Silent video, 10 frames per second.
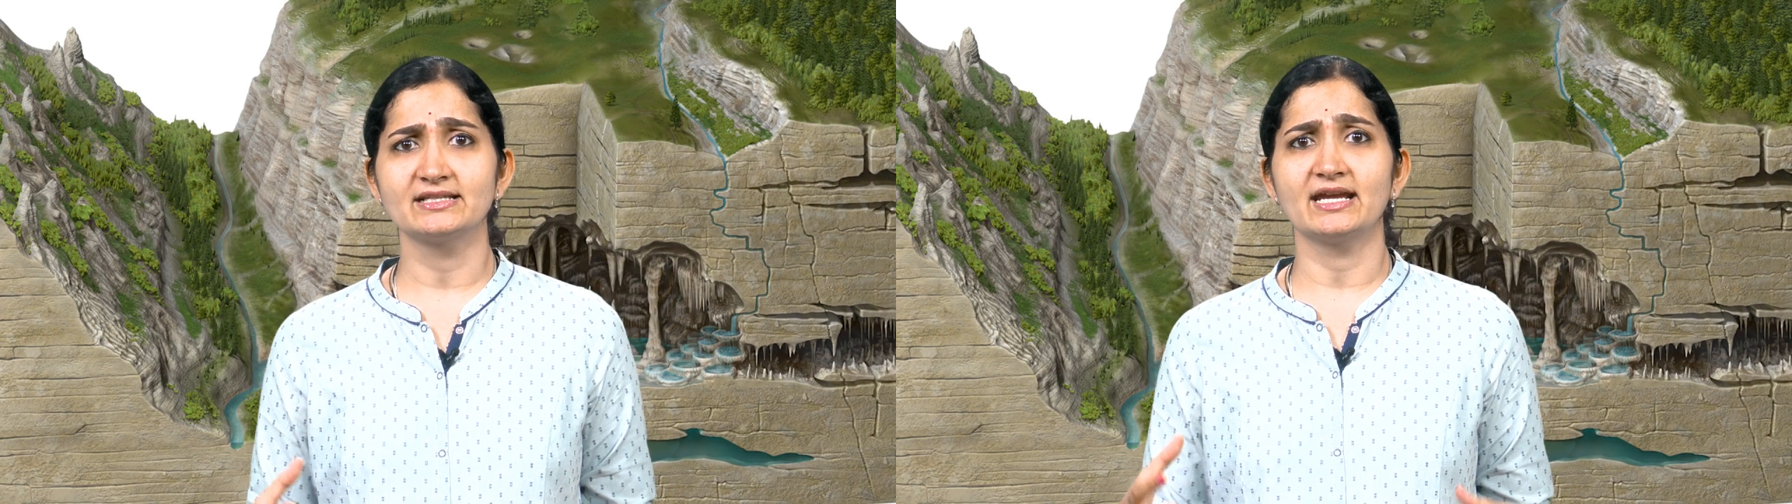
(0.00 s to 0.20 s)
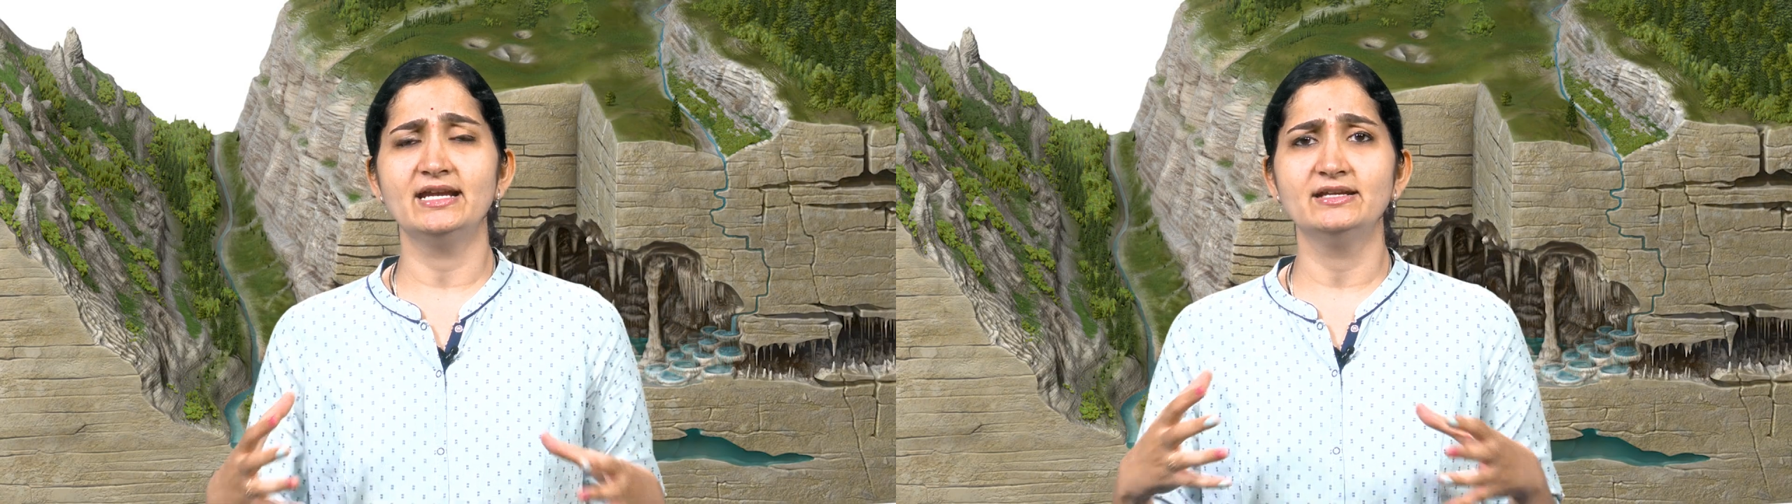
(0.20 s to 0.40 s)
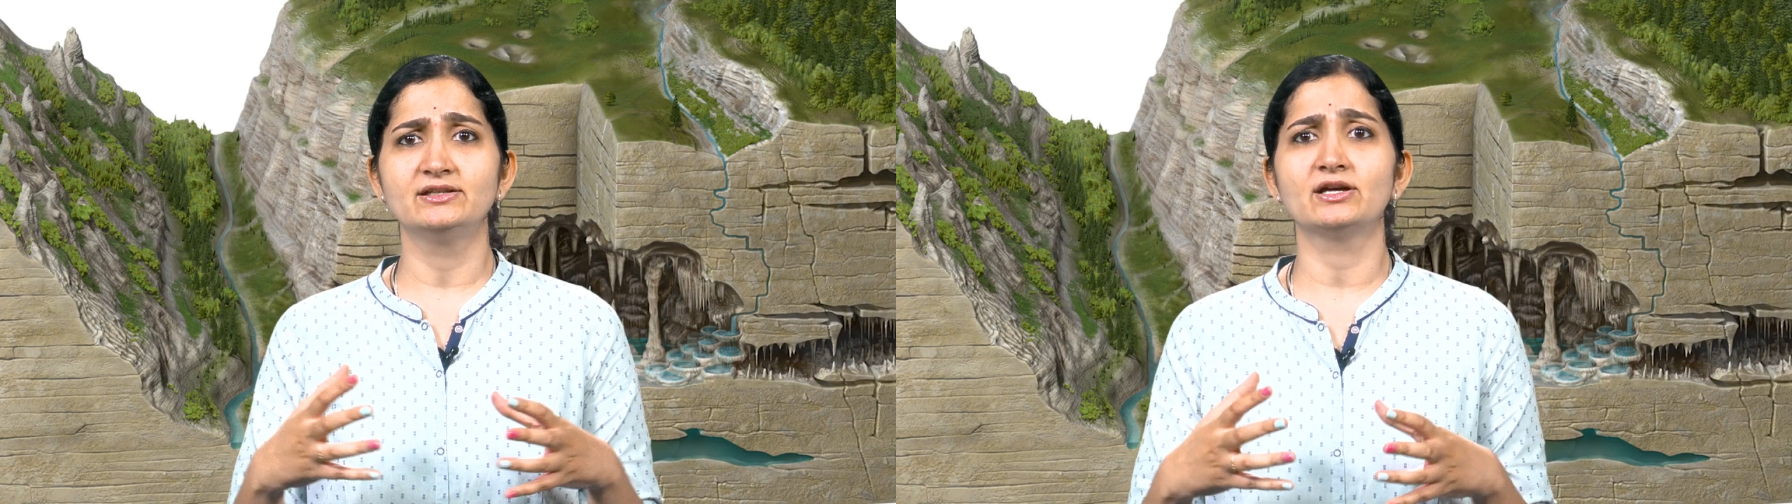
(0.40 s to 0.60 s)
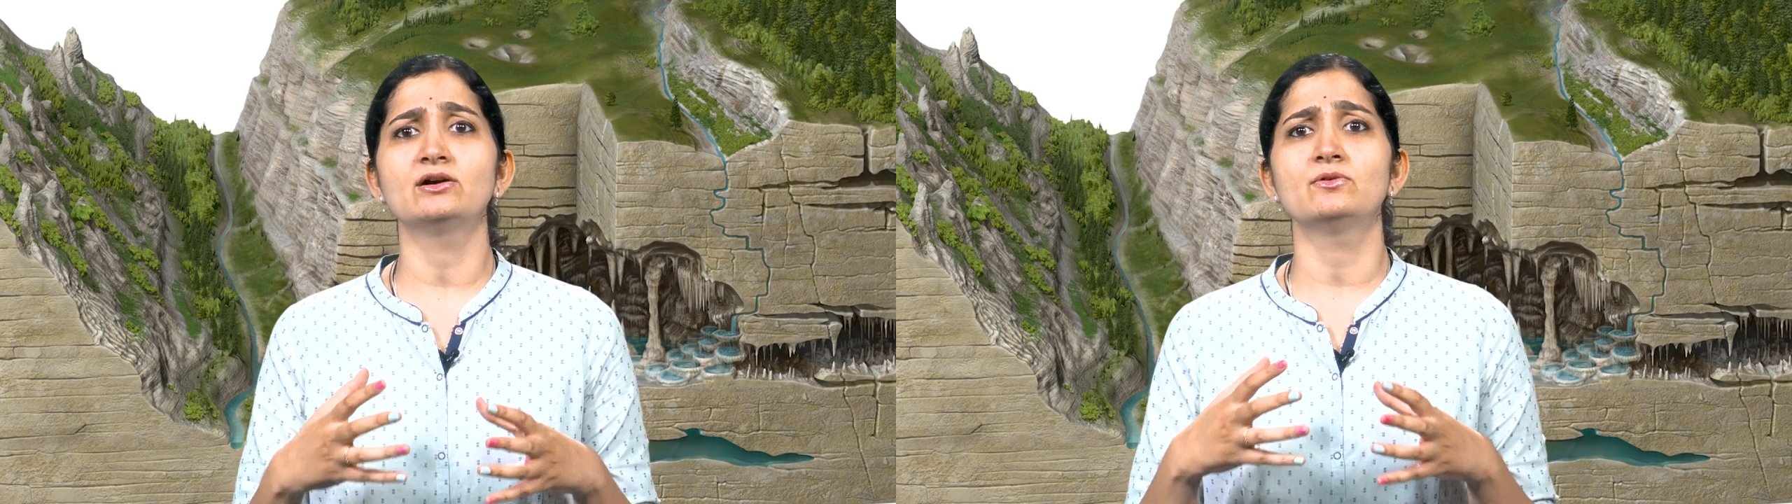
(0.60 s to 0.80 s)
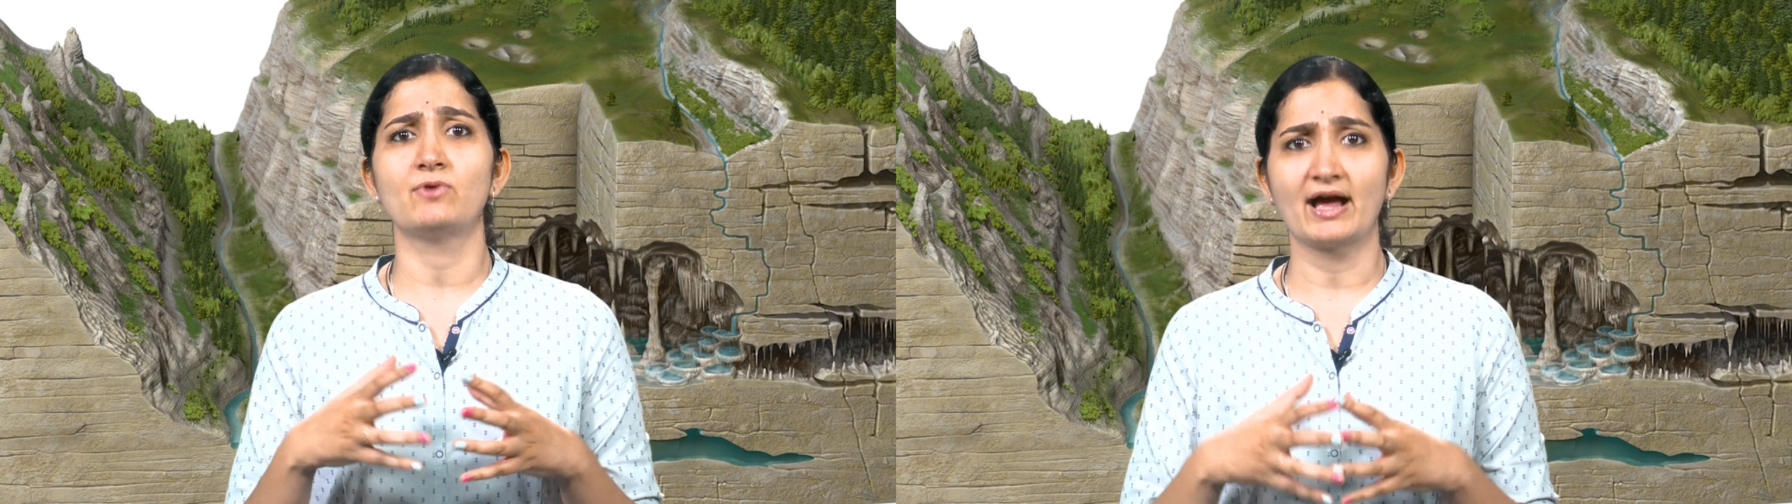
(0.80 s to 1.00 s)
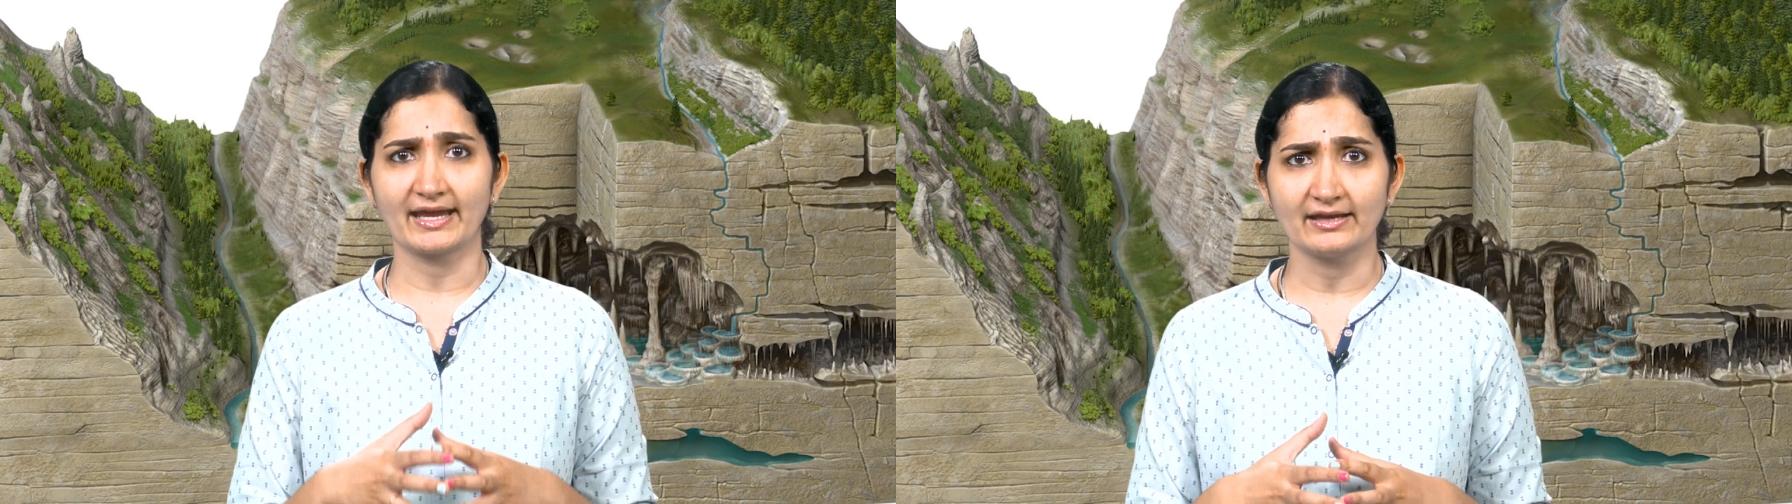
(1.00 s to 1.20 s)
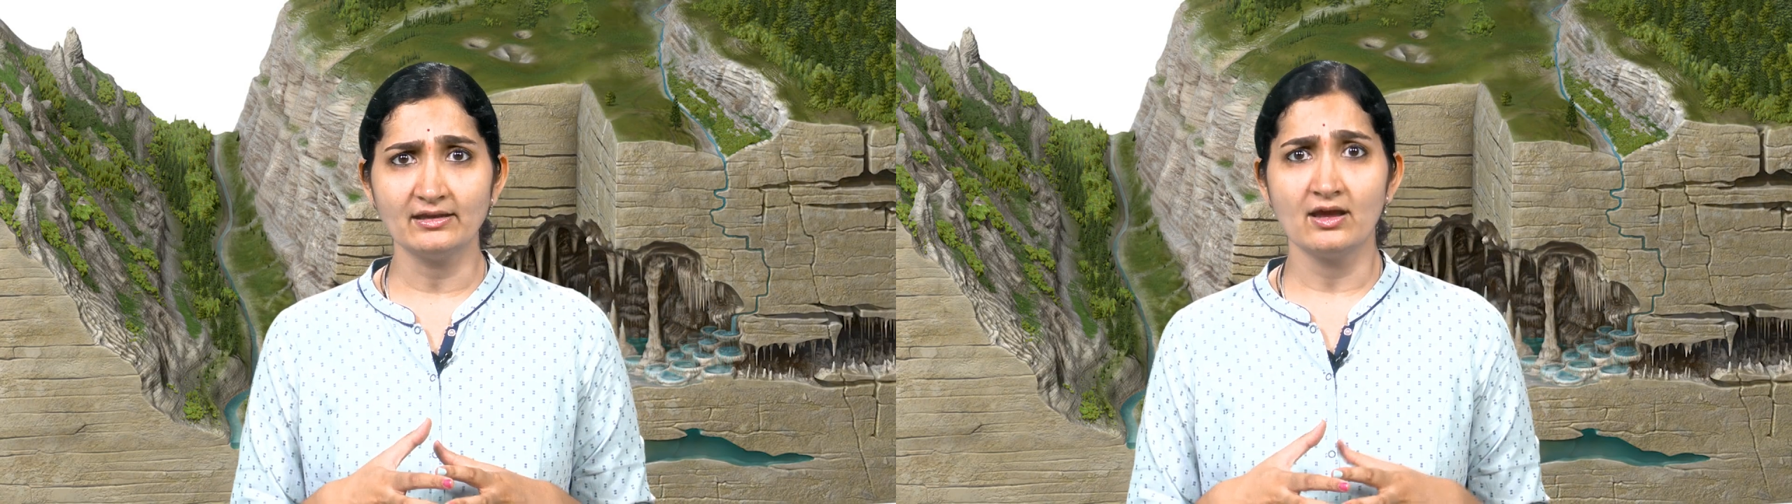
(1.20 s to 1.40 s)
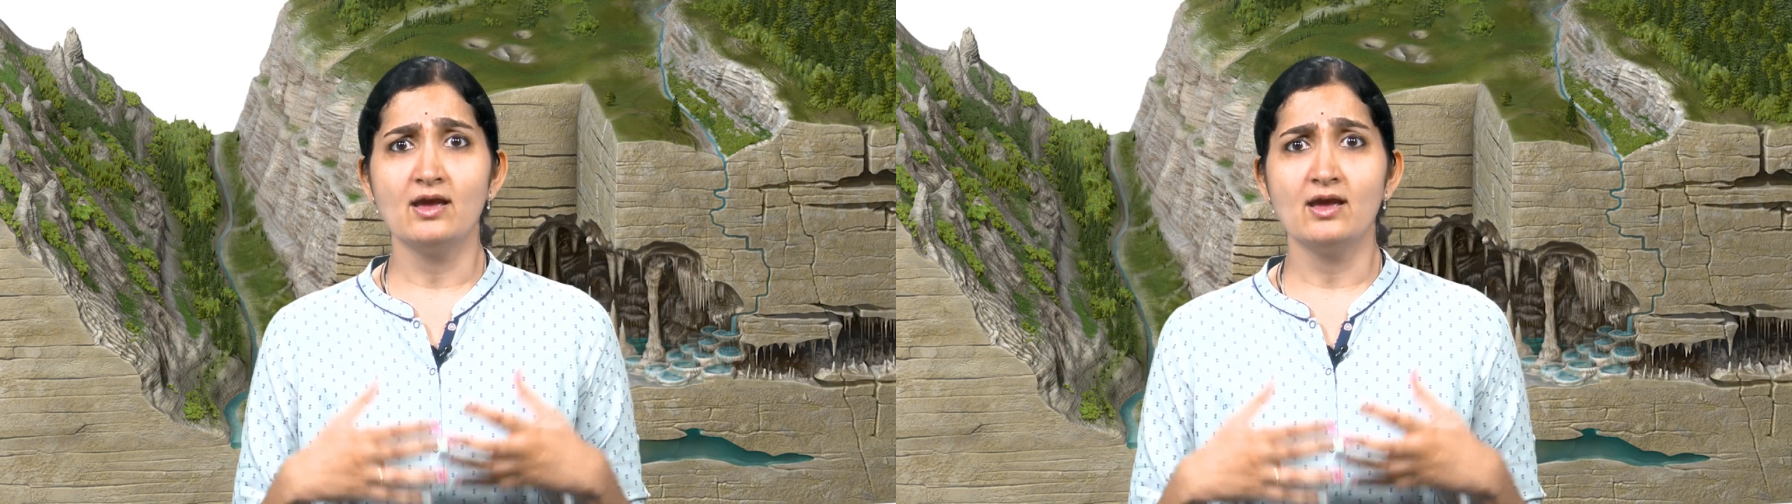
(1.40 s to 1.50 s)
intertwine